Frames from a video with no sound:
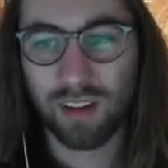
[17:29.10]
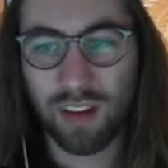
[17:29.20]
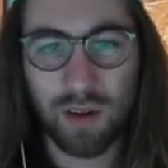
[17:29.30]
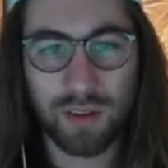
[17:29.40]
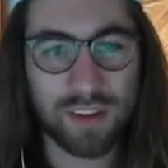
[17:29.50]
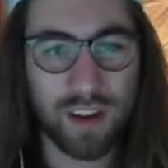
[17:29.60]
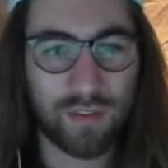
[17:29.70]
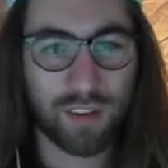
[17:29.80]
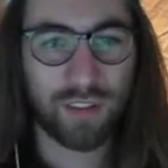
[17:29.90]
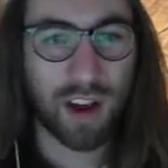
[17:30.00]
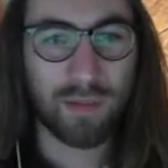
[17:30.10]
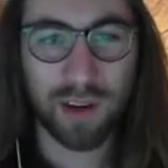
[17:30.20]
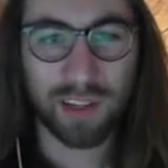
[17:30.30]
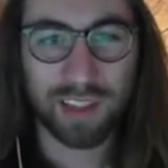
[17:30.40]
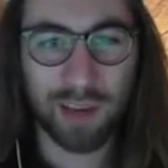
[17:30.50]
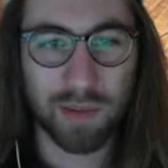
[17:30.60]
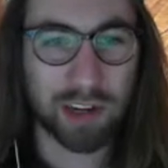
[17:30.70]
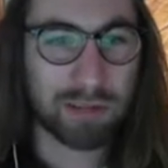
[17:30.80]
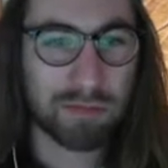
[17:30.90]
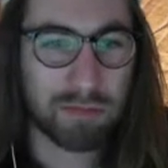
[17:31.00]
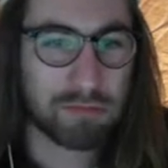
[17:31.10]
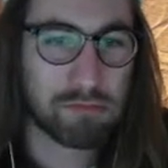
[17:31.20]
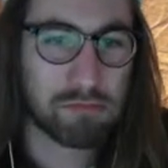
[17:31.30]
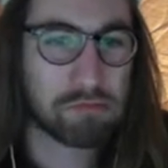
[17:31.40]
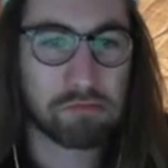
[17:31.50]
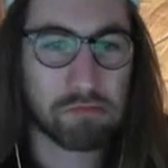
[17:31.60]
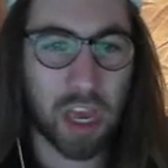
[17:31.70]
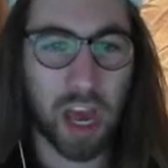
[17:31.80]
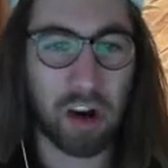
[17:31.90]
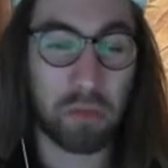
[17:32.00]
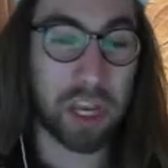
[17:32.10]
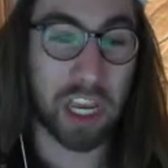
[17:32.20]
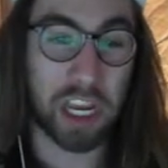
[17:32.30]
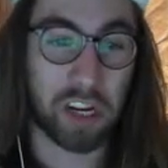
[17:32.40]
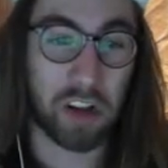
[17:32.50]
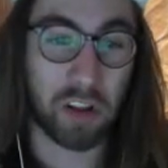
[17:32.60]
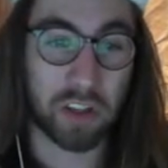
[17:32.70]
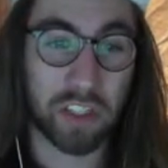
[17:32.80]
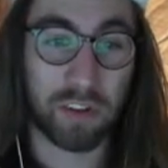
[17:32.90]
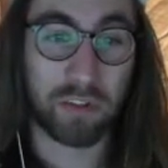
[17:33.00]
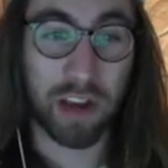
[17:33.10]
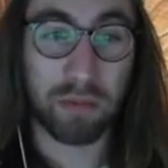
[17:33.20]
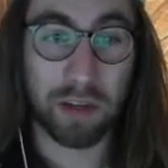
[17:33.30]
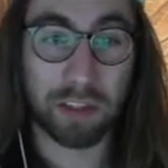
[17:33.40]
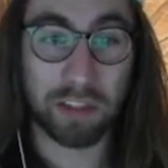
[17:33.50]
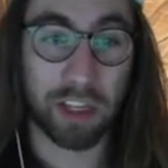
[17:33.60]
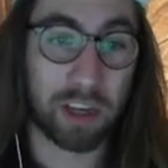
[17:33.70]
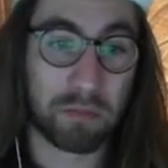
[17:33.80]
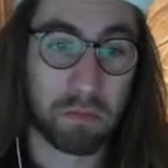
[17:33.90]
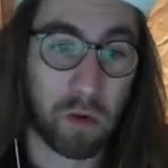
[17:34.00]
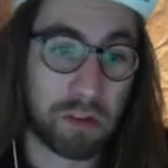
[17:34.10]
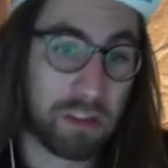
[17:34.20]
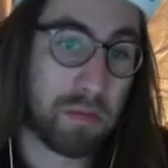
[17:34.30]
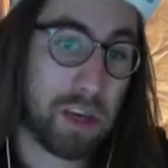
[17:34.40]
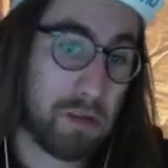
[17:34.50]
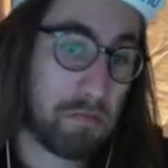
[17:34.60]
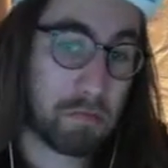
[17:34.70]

I was in there for 5 minutes. I mean, I don't make $80 every 5 minutes. Like, worth to me.